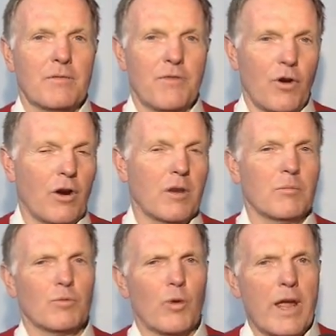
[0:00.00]

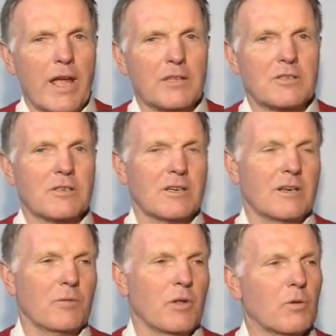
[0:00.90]
farm ranch
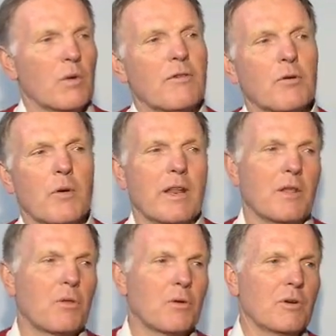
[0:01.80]
with a river
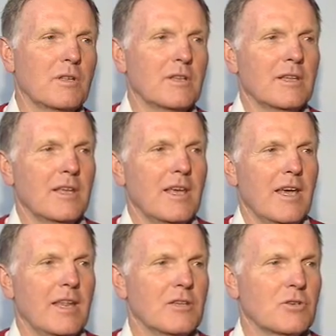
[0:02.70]
running through it.
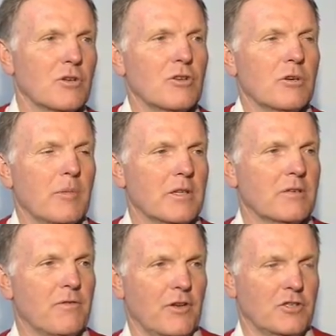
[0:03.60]
And he's going to do a
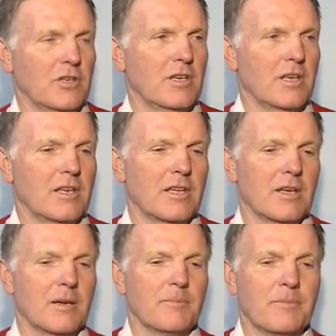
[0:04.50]
bunch of fishing,
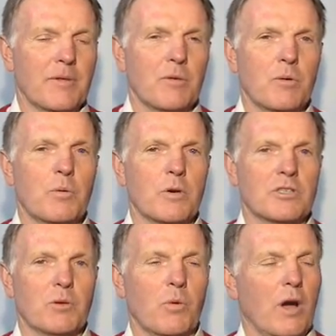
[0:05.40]
and we
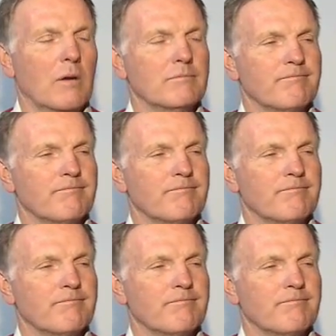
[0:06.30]
wish him well.